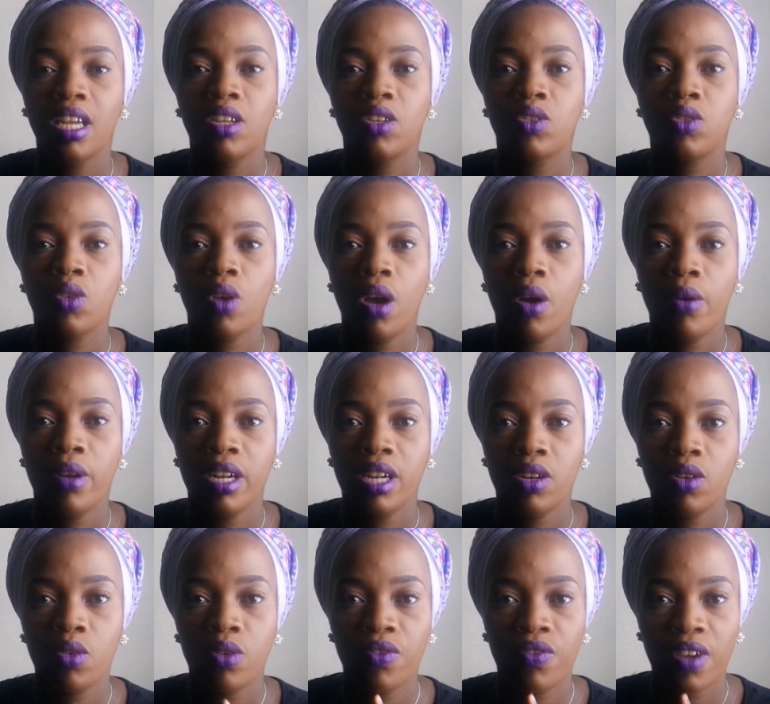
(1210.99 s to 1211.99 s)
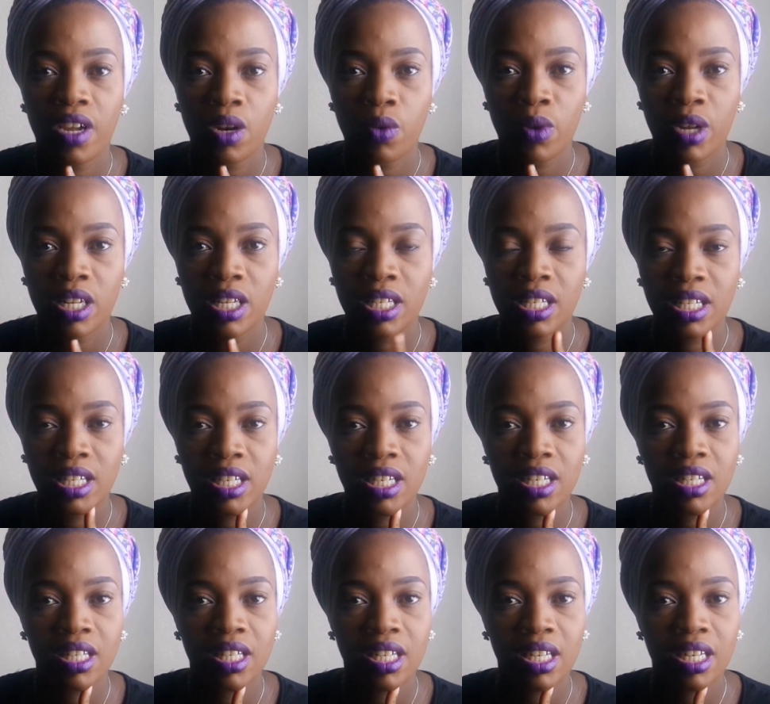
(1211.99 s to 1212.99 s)
So I wanna know if anyone is
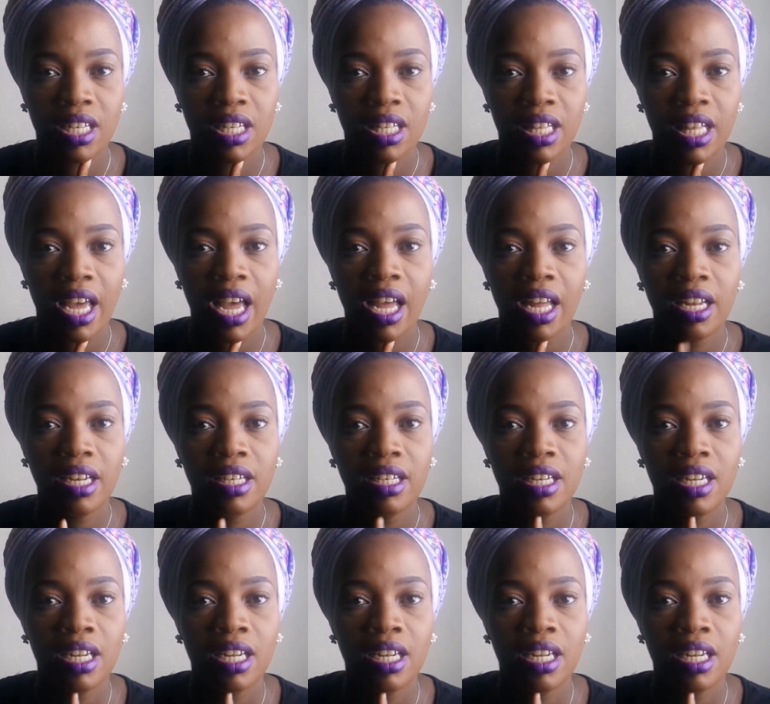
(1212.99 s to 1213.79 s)
interested in that.